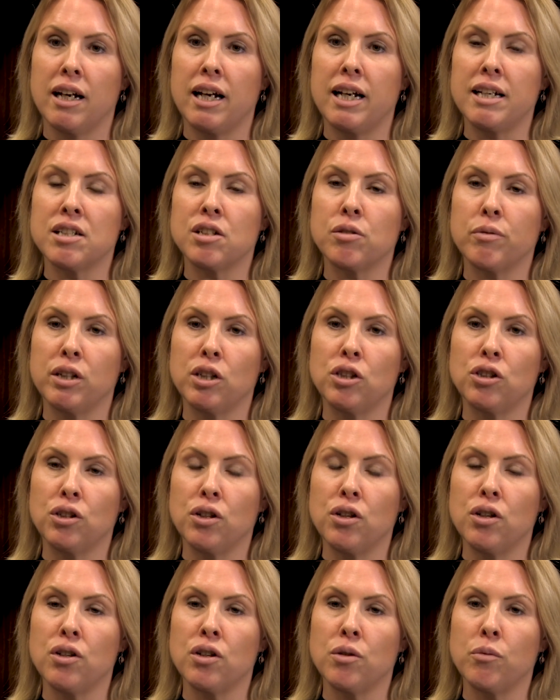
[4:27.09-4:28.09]
is to
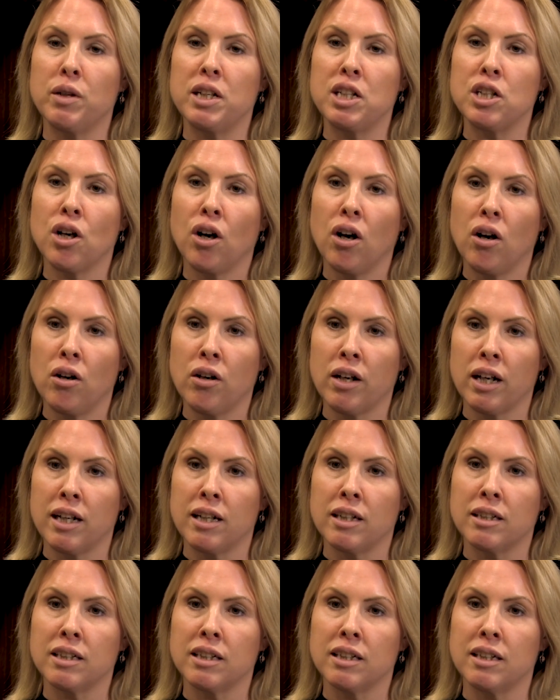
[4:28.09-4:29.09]
ensure that we
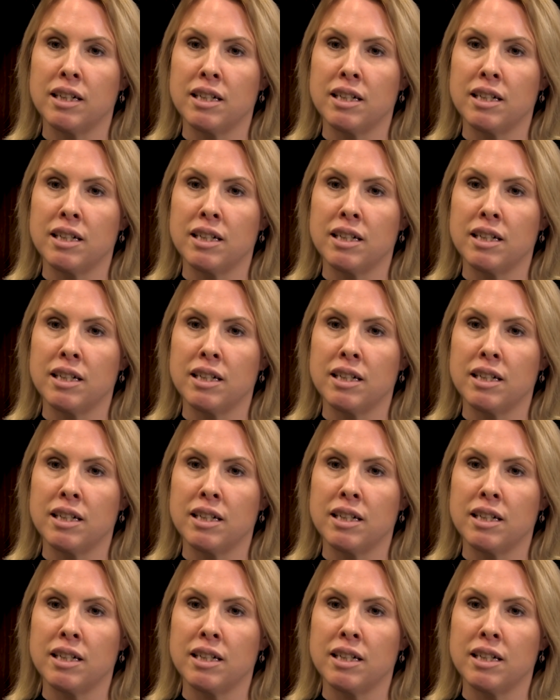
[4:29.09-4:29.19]
target